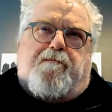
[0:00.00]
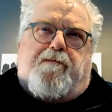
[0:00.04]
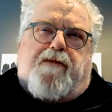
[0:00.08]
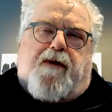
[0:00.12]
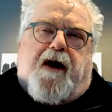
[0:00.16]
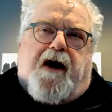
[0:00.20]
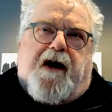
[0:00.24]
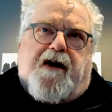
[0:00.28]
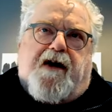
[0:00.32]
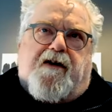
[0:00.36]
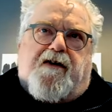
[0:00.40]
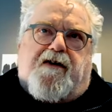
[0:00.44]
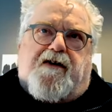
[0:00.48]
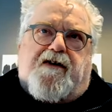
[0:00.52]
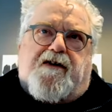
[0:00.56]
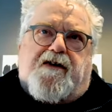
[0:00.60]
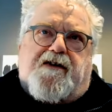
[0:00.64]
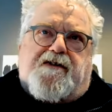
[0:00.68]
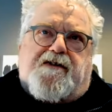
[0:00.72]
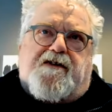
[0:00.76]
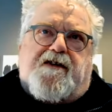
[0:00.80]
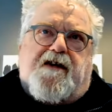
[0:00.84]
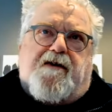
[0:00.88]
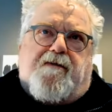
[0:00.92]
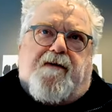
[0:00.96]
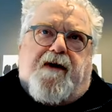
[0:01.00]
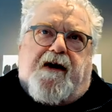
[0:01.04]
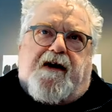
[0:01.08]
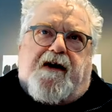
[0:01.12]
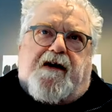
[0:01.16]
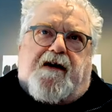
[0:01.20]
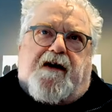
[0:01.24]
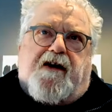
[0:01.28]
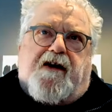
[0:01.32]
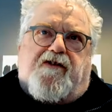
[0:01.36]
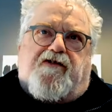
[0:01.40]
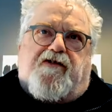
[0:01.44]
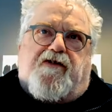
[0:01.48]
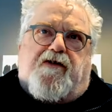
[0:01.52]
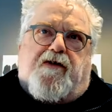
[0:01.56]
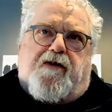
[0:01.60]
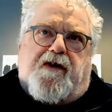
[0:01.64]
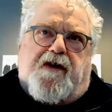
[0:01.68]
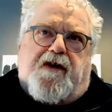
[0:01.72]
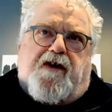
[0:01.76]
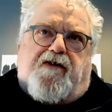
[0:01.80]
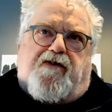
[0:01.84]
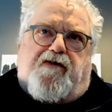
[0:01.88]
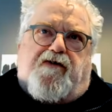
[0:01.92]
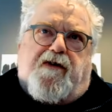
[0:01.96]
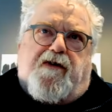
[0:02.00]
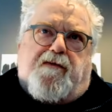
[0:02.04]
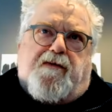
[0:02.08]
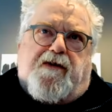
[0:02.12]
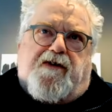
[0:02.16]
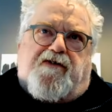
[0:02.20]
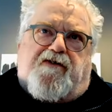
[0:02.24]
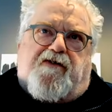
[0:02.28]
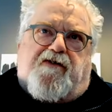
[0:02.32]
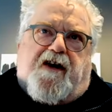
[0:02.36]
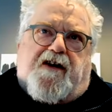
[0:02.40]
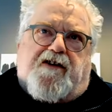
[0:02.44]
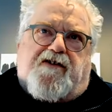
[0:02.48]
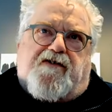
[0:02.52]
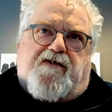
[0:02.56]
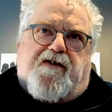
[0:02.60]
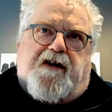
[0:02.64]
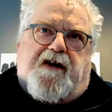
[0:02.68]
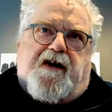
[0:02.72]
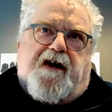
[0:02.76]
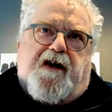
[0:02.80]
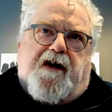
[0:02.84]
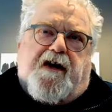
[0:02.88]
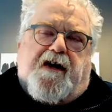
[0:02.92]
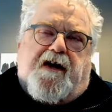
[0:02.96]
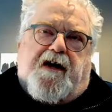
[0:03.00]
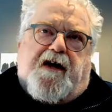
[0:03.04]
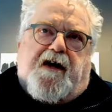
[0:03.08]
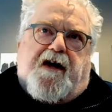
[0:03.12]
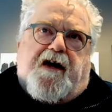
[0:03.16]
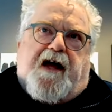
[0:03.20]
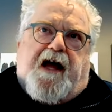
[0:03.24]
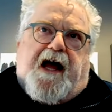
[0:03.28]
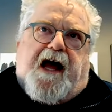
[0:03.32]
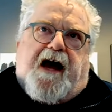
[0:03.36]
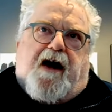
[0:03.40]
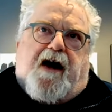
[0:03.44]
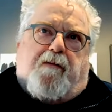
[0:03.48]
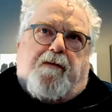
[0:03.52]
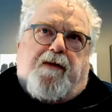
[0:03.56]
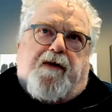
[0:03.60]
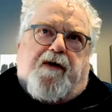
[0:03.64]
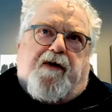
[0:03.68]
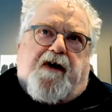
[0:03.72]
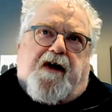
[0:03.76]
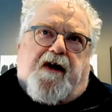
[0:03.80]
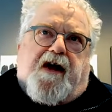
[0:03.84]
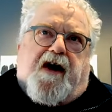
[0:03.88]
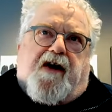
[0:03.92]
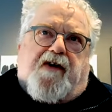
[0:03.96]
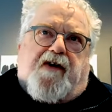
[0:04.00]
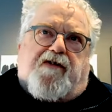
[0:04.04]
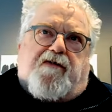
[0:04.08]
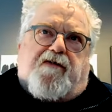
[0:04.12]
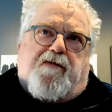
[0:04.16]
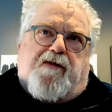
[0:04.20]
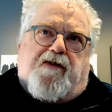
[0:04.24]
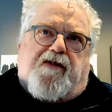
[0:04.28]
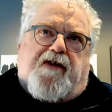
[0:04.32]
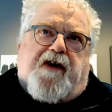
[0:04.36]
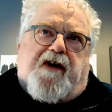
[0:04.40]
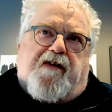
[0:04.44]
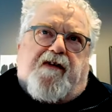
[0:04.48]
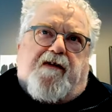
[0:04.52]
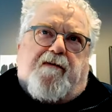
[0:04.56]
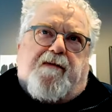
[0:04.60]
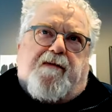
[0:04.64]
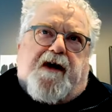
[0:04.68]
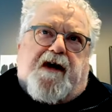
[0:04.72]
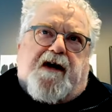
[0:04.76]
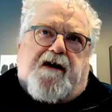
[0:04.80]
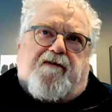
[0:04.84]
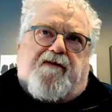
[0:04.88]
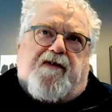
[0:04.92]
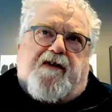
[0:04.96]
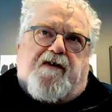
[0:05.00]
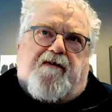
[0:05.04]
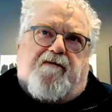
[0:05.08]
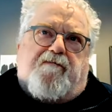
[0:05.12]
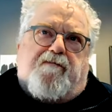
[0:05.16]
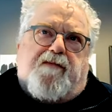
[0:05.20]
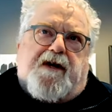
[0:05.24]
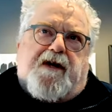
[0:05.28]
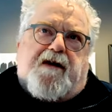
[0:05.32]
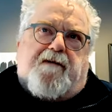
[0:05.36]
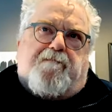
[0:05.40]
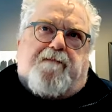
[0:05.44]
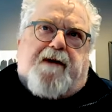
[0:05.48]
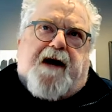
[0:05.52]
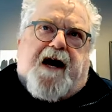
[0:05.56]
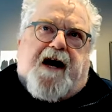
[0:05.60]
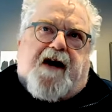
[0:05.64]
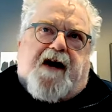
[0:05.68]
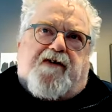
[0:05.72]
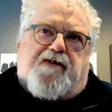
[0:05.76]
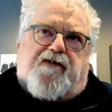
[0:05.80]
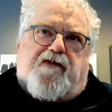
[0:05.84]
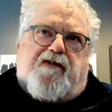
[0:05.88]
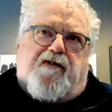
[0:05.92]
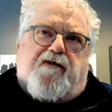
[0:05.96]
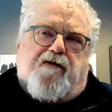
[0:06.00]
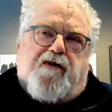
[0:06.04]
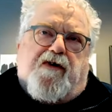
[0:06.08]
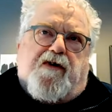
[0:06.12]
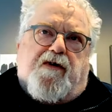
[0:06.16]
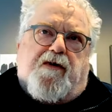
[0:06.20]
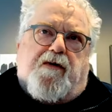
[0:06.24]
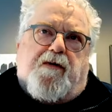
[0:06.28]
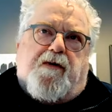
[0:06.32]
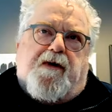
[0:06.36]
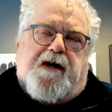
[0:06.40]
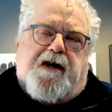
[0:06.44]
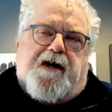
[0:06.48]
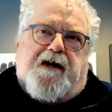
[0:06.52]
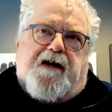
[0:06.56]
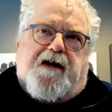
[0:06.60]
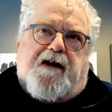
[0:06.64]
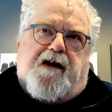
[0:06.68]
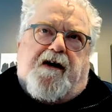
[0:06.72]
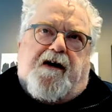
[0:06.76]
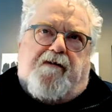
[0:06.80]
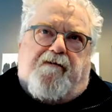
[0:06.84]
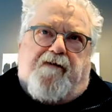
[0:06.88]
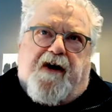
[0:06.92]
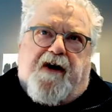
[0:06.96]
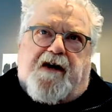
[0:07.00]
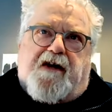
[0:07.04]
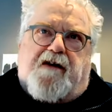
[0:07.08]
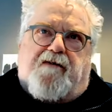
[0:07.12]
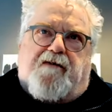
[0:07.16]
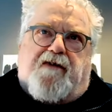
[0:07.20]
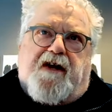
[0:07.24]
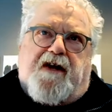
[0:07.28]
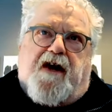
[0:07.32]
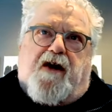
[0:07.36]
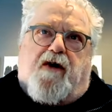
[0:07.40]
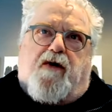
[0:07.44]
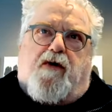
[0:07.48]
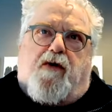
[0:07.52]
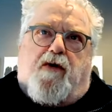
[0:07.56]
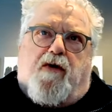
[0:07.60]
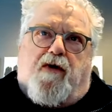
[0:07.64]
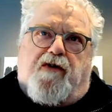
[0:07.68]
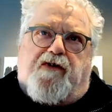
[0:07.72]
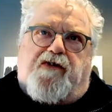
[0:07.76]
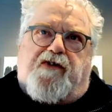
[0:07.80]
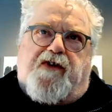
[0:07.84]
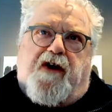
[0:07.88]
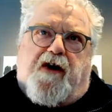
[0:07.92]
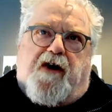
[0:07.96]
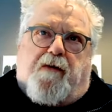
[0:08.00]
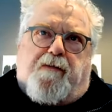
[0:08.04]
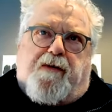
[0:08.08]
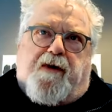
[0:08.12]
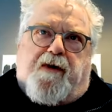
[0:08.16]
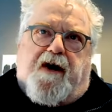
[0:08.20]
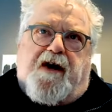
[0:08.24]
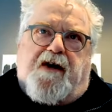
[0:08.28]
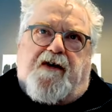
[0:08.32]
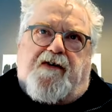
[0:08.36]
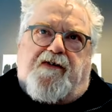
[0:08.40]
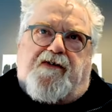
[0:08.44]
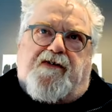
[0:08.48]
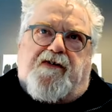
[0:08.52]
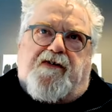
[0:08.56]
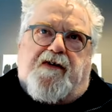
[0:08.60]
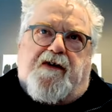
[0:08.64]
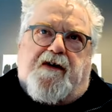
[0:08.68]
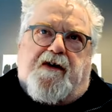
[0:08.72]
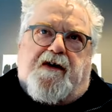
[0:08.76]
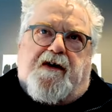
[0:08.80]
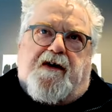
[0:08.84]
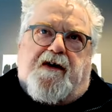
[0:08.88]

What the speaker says: prior to this deregulation or industry restructuring, Alberta customers had the benefit of being passed through effectively a wholesale price.